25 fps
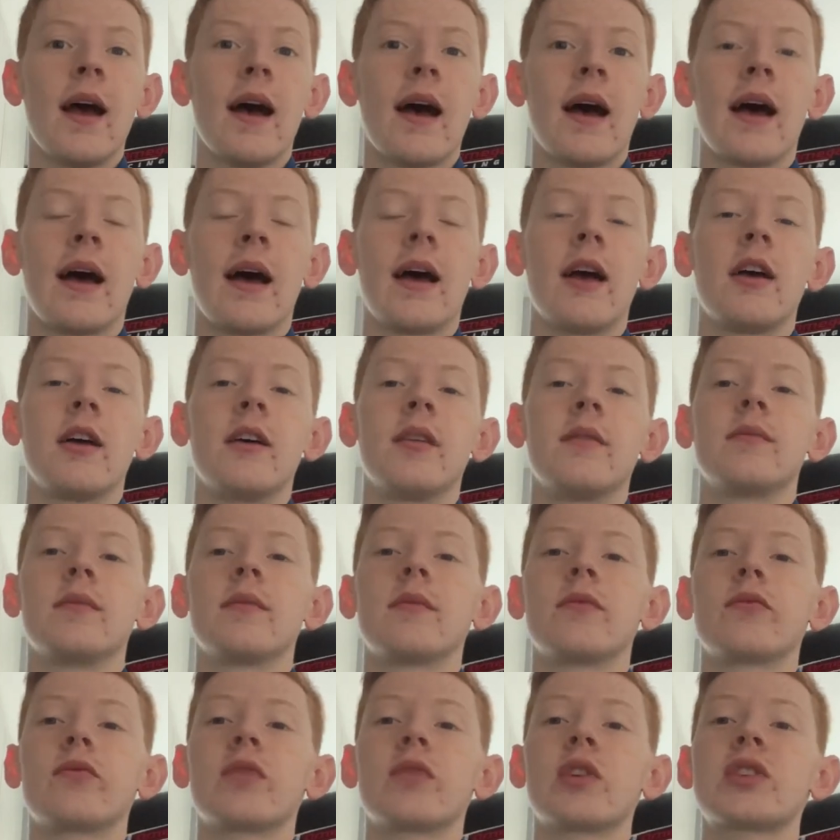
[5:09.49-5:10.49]

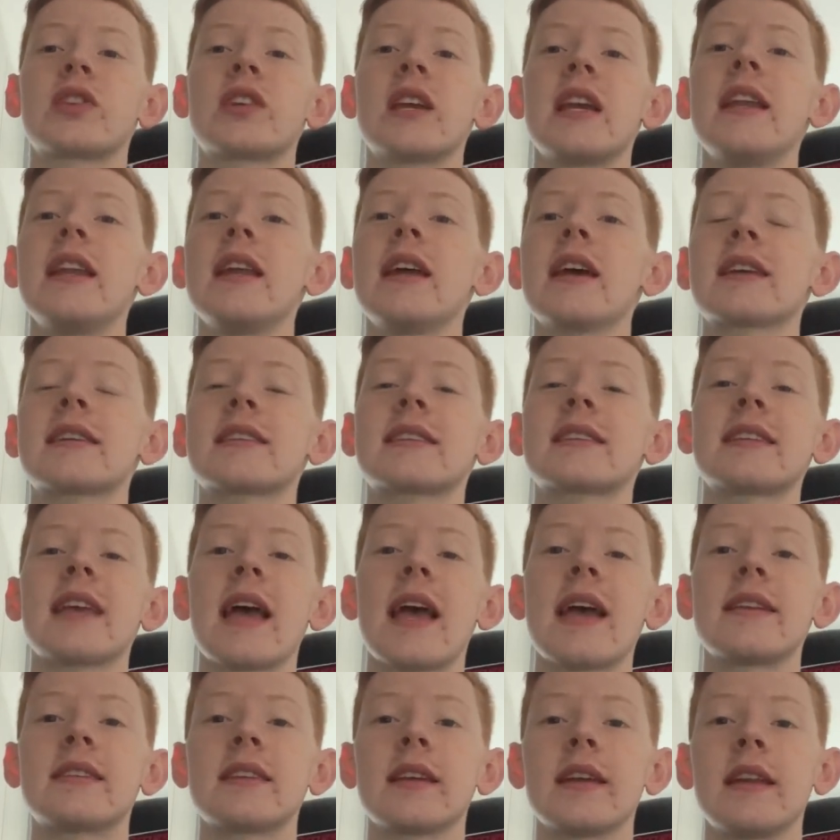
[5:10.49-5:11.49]
Rosenior
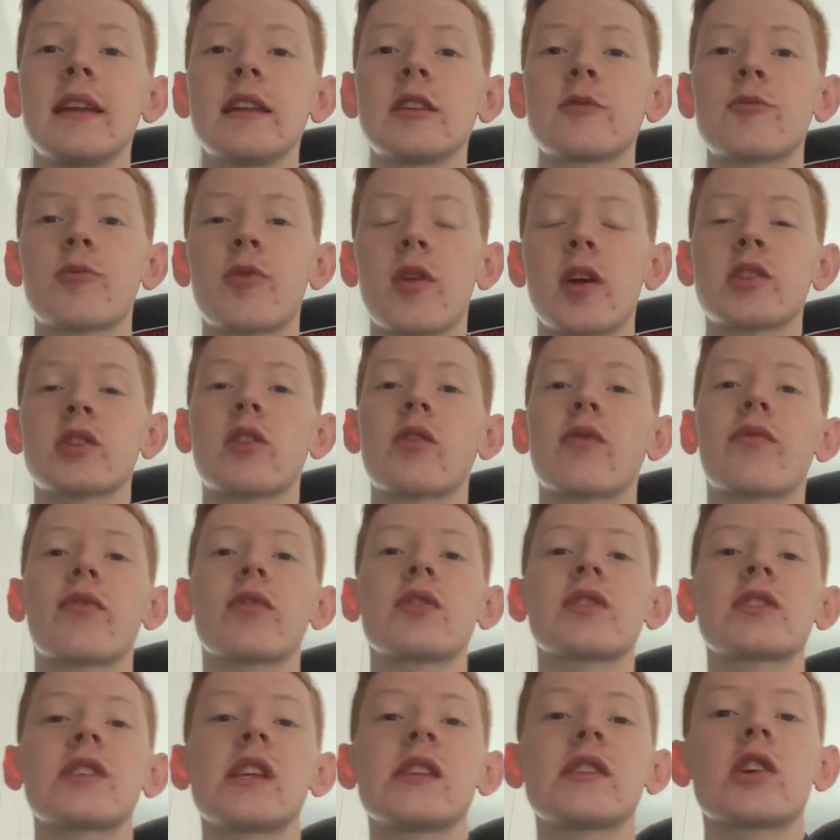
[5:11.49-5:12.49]
said in his press
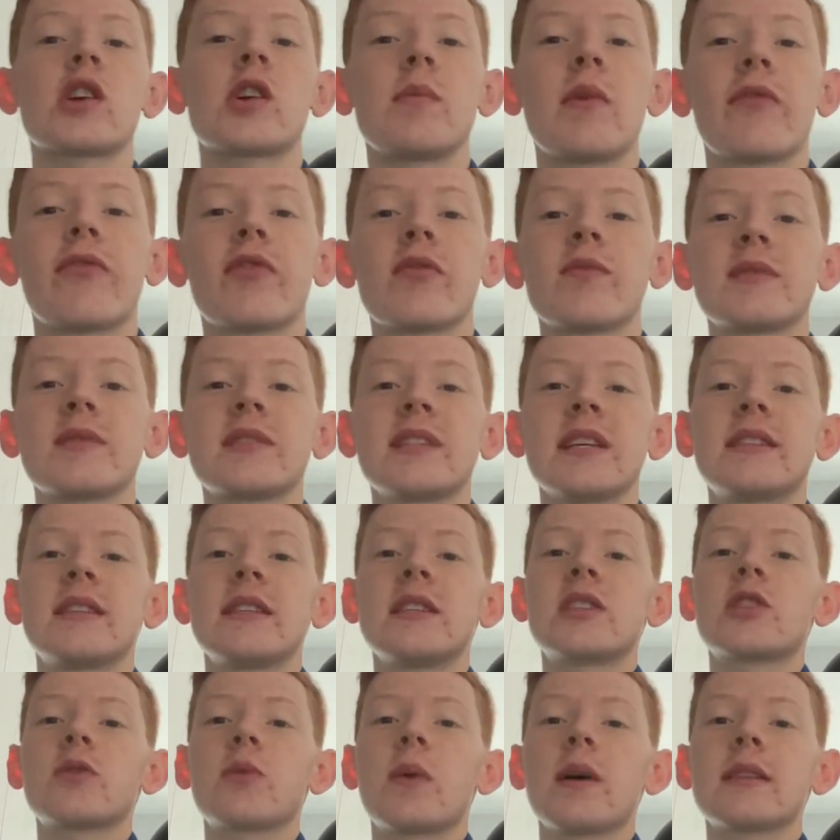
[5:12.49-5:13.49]
conference, these are coming from
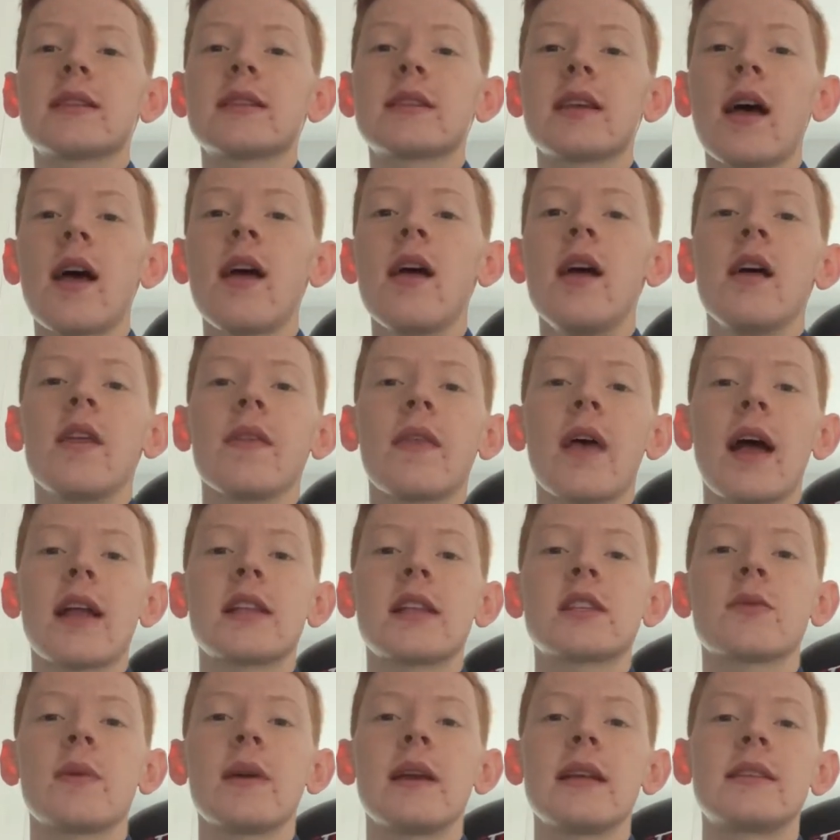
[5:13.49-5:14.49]
City's Twitter, they're
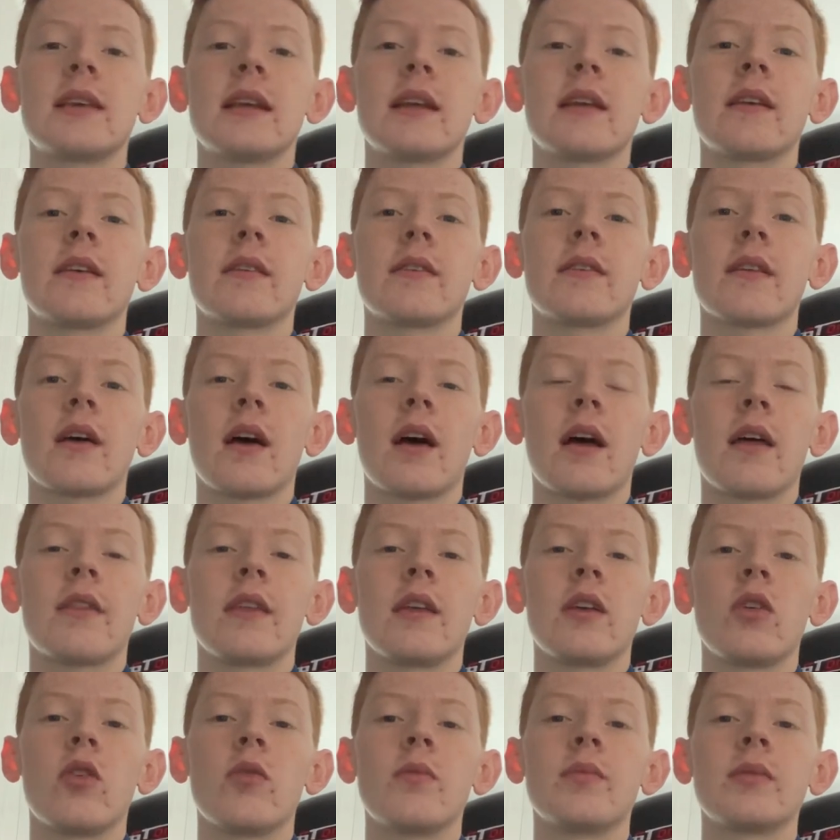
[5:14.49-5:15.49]
tweeting
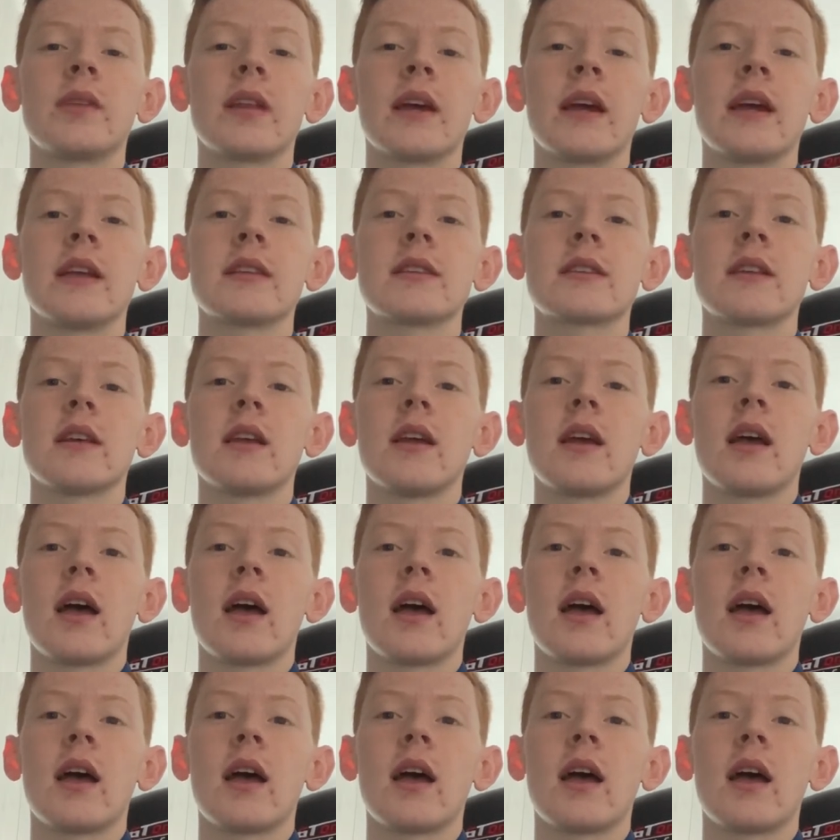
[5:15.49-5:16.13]
the updates,